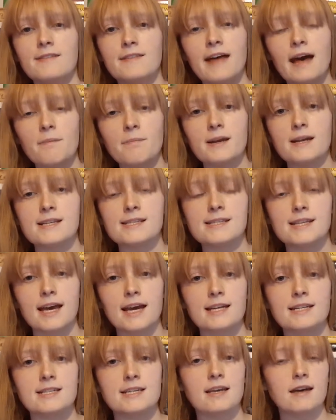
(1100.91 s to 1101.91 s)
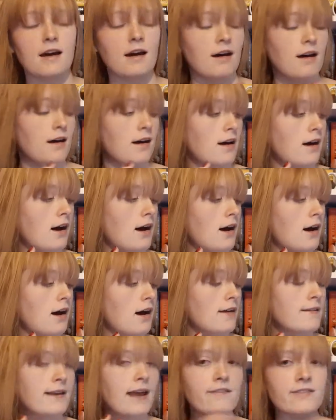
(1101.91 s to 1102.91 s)
That being said,
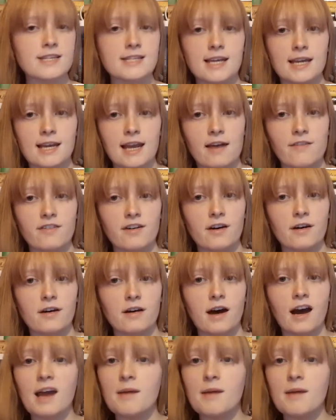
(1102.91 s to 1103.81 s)
never say never.